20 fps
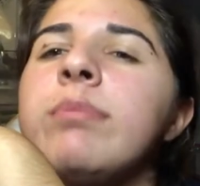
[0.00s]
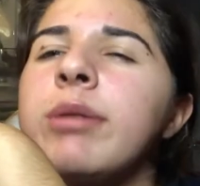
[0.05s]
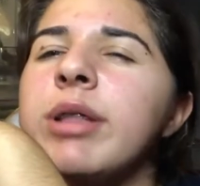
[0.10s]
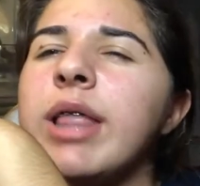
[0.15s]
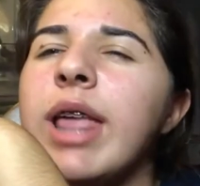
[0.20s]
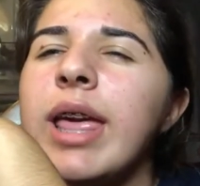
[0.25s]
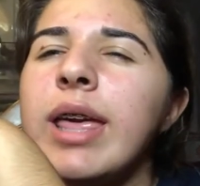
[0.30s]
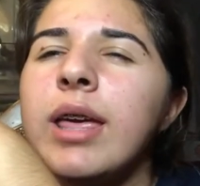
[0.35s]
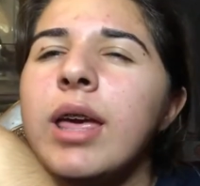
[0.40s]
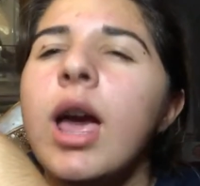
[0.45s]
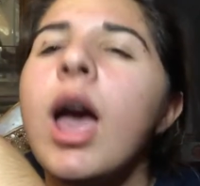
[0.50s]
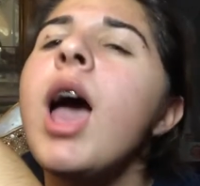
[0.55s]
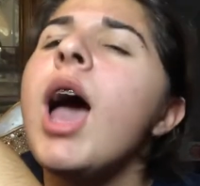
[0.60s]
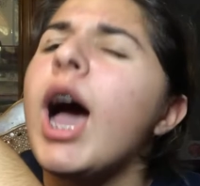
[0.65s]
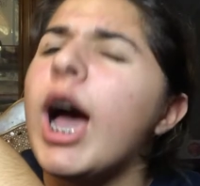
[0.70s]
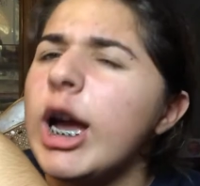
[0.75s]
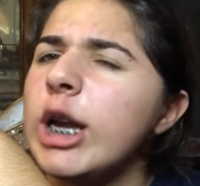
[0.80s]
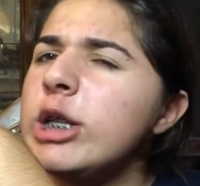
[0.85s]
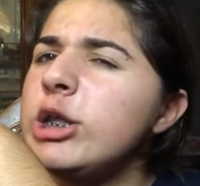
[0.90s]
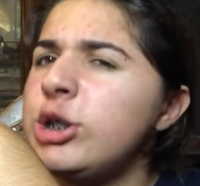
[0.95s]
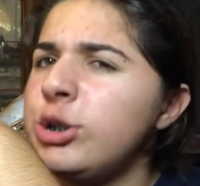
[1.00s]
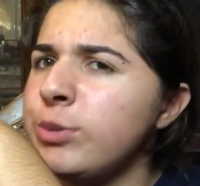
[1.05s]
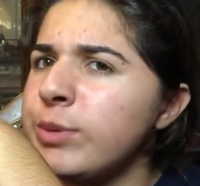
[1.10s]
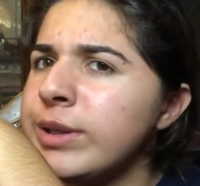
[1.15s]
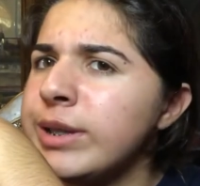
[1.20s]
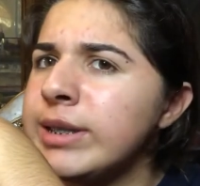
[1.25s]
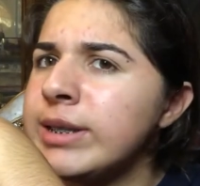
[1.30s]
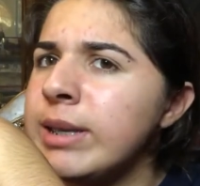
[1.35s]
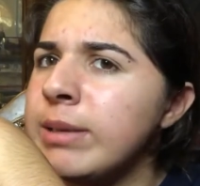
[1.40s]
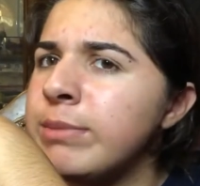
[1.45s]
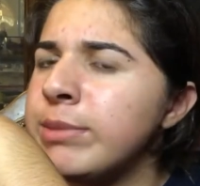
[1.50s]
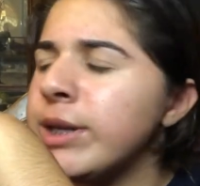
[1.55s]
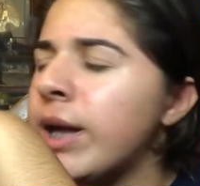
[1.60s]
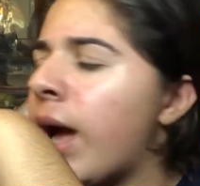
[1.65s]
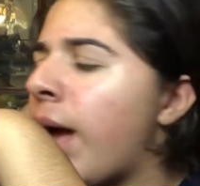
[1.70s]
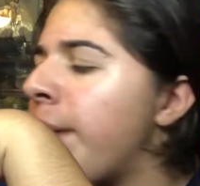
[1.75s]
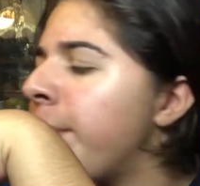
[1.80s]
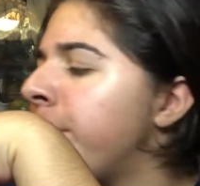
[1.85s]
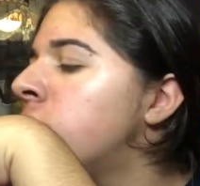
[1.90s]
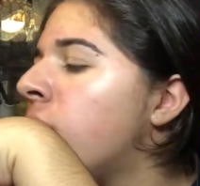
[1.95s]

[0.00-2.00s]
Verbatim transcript: but like I do at the same time.